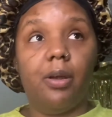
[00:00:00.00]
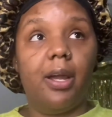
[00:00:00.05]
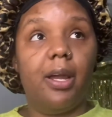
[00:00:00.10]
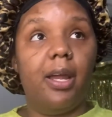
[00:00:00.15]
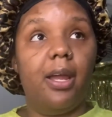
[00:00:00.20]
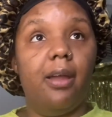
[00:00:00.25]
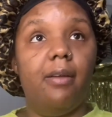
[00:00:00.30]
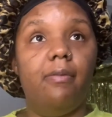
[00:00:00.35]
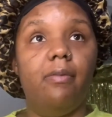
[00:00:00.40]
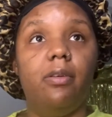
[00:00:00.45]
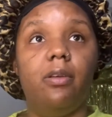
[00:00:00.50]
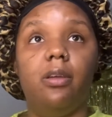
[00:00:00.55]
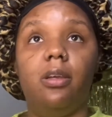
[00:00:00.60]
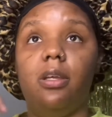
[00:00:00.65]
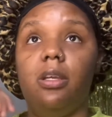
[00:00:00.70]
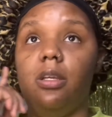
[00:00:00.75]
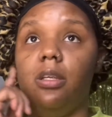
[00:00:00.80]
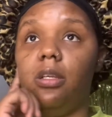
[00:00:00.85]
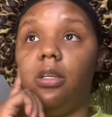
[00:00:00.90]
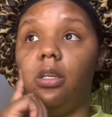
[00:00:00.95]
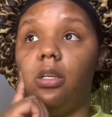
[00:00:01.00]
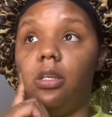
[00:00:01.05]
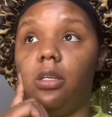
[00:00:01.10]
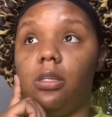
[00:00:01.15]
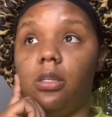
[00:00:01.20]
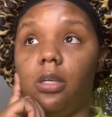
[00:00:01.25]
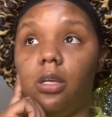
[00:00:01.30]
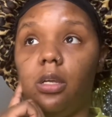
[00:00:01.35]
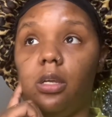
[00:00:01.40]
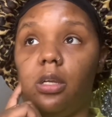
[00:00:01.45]
I haven't eaten
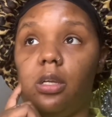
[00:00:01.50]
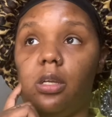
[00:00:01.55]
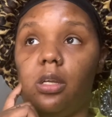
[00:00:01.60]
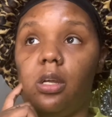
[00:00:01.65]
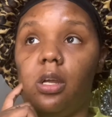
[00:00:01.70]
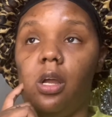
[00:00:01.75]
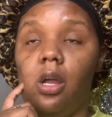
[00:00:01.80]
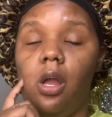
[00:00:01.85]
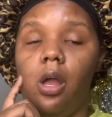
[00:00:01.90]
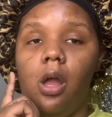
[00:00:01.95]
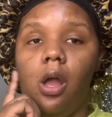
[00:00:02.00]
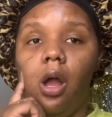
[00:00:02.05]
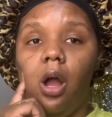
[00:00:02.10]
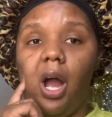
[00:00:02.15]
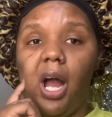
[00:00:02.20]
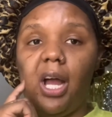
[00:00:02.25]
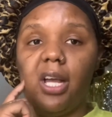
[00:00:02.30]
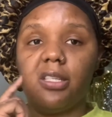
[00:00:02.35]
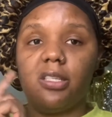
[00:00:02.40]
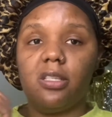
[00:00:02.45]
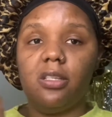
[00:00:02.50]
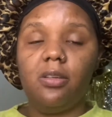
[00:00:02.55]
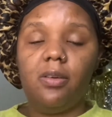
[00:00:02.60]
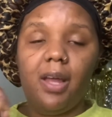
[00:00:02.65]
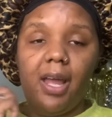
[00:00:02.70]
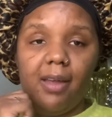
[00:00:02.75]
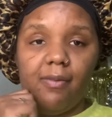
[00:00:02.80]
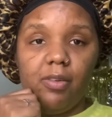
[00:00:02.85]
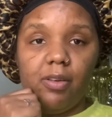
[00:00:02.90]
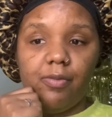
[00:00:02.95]
anything I still
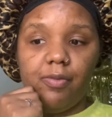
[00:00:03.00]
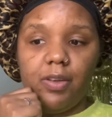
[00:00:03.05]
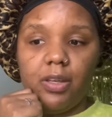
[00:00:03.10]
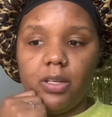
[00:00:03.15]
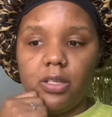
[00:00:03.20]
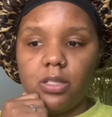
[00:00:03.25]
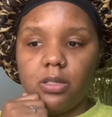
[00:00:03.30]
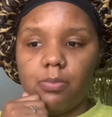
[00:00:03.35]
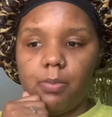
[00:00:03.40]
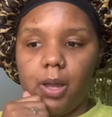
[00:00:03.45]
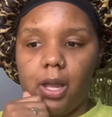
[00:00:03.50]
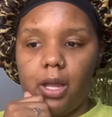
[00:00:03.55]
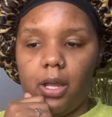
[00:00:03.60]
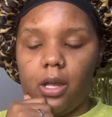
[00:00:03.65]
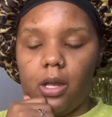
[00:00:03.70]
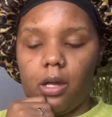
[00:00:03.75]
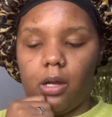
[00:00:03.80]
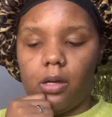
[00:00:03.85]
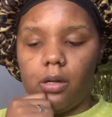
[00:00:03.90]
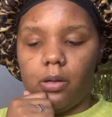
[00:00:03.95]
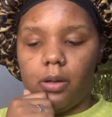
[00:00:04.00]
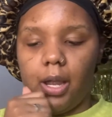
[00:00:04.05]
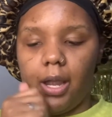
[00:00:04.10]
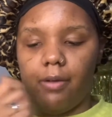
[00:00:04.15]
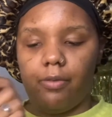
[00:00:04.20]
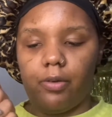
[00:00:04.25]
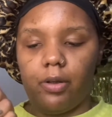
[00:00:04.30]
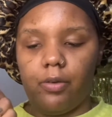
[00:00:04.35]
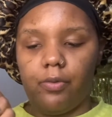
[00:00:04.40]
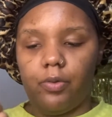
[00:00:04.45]
haven't finished my um,
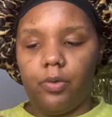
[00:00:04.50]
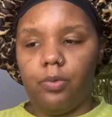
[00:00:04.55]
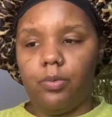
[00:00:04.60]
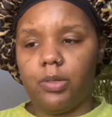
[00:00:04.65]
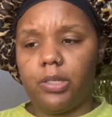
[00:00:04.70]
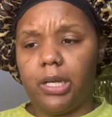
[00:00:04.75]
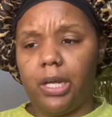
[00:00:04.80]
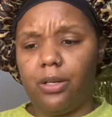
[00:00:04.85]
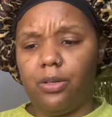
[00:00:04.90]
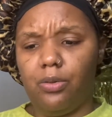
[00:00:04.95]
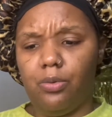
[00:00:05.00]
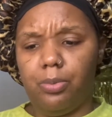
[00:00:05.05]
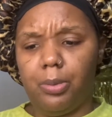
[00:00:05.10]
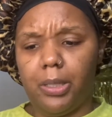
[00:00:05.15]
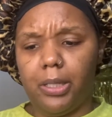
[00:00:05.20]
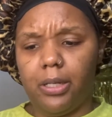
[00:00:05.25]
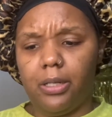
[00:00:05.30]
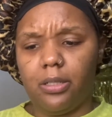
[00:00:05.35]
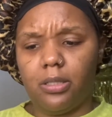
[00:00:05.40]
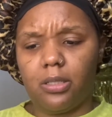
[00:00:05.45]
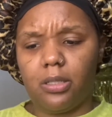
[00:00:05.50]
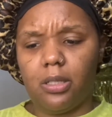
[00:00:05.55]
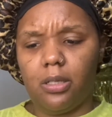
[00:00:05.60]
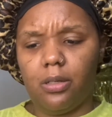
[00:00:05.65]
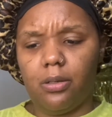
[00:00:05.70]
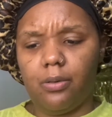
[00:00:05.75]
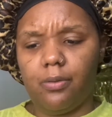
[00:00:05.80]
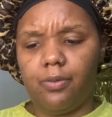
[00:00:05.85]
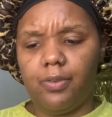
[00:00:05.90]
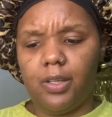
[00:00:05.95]
African food, which I do plan to
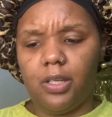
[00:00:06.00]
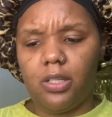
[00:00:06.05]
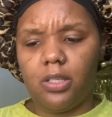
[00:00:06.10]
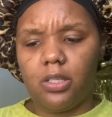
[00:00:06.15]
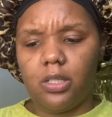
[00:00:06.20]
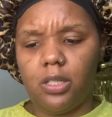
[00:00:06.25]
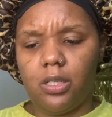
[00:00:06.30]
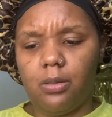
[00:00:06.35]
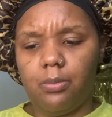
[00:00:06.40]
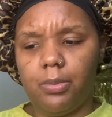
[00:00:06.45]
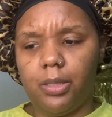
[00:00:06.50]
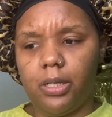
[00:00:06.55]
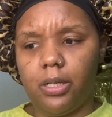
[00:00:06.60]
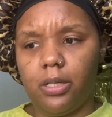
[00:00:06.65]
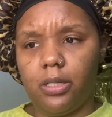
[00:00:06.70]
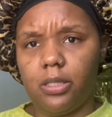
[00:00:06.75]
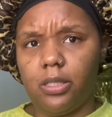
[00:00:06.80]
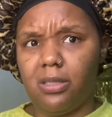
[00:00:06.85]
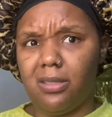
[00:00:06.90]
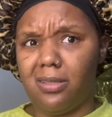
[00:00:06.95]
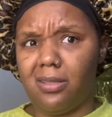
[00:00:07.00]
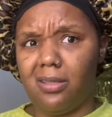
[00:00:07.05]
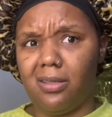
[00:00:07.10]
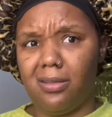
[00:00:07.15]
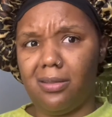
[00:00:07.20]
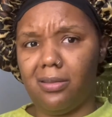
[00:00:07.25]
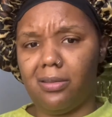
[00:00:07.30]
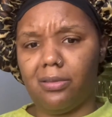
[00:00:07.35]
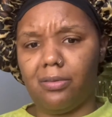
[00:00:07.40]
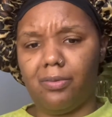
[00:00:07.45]
still finish it because it's
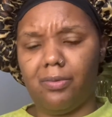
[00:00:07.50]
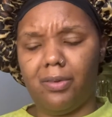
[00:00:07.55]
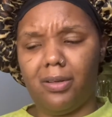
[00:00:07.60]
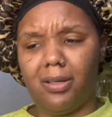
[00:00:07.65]
good as fuck.